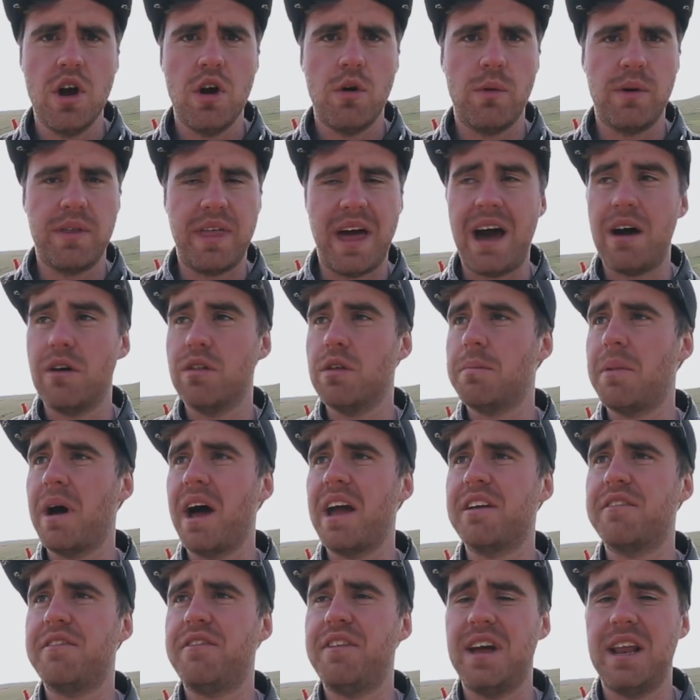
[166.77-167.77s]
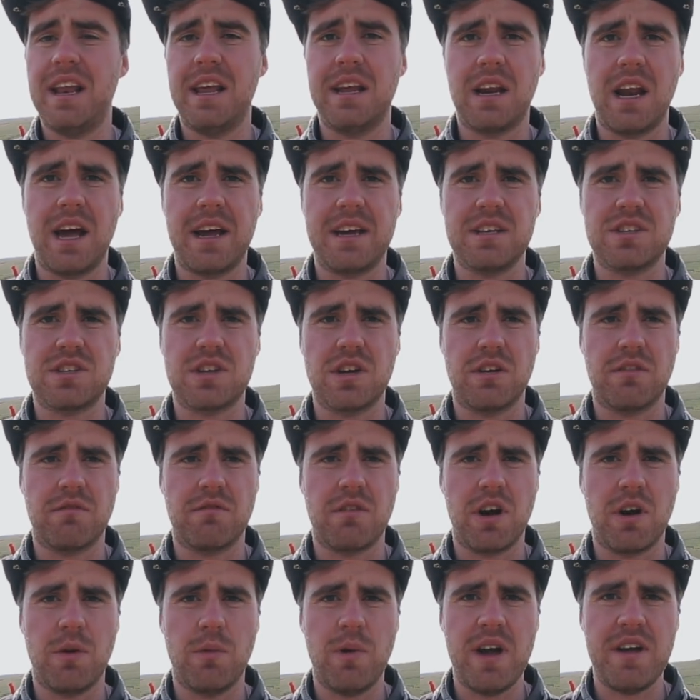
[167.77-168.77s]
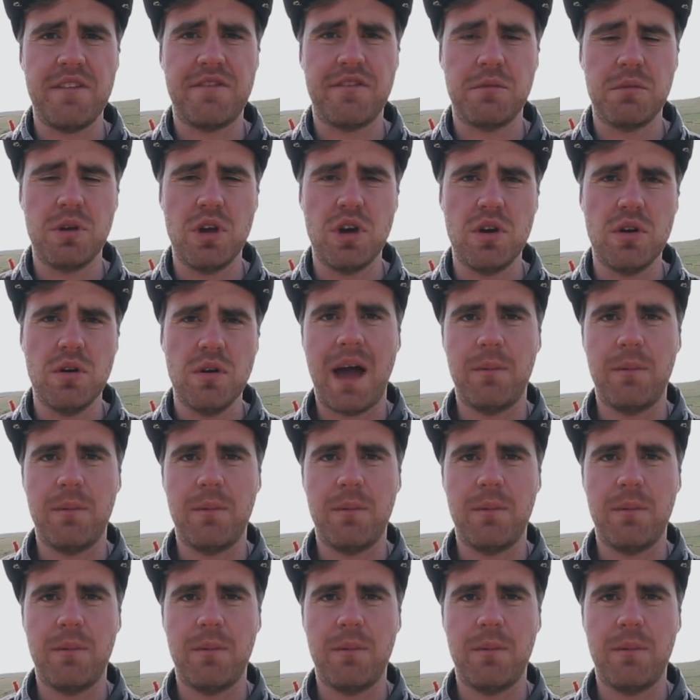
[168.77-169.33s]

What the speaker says: without the bike feeling like it's going to run away from you